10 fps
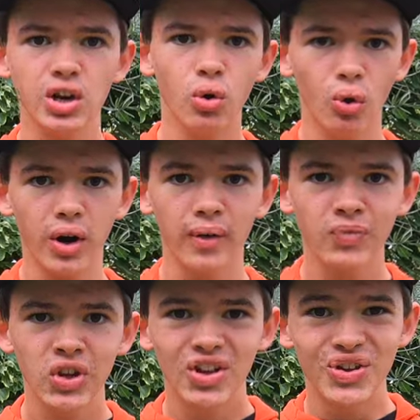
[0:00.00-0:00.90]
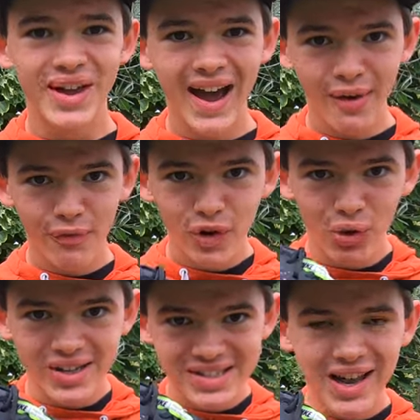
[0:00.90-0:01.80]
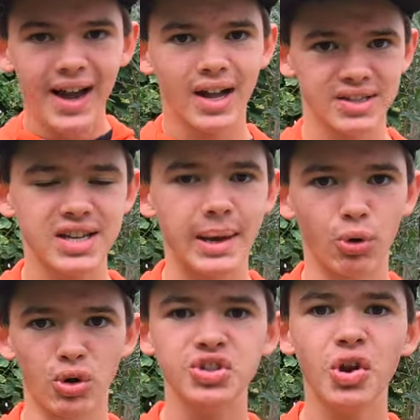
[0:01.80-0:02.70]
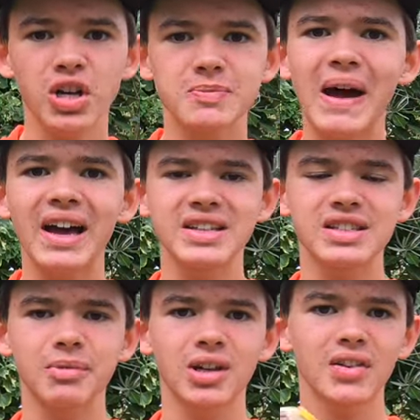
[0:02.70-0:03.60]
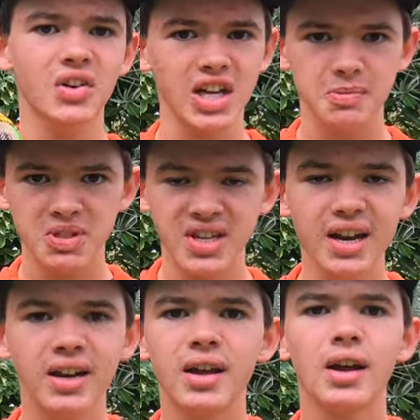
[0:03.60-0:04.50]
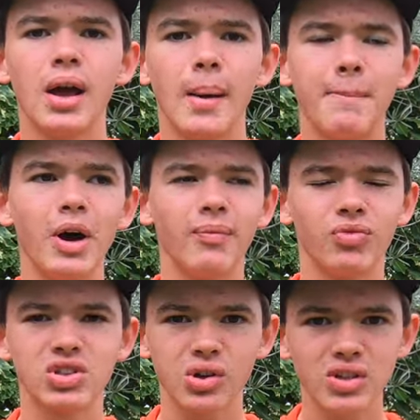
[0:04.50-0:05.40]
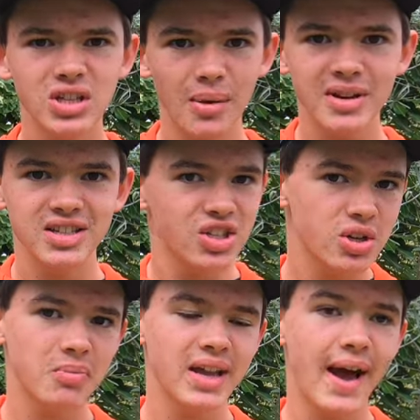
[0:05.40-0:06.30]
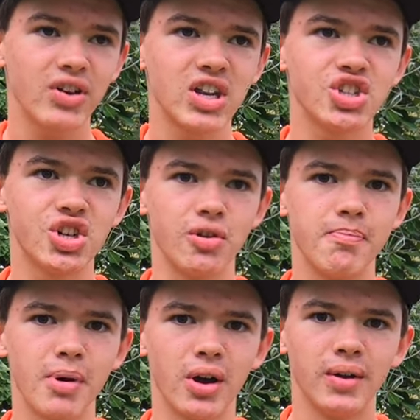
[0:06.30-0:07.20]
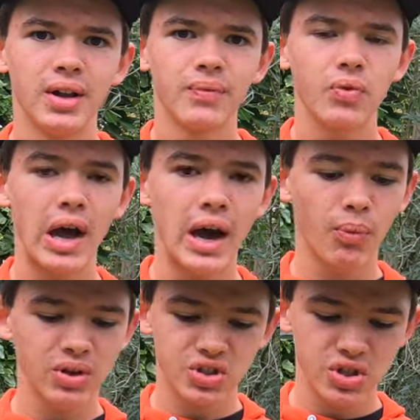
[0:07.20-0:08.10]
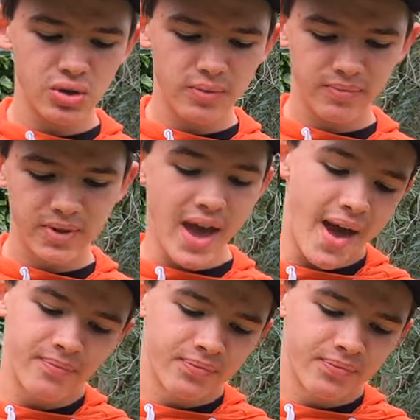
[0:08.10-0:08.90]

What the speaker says: a corner, you can feel a slight unstable. It's not as bad as something like the Next Percent, but as long as you go easy, you shouldn't really have an issue. But once you, yeah,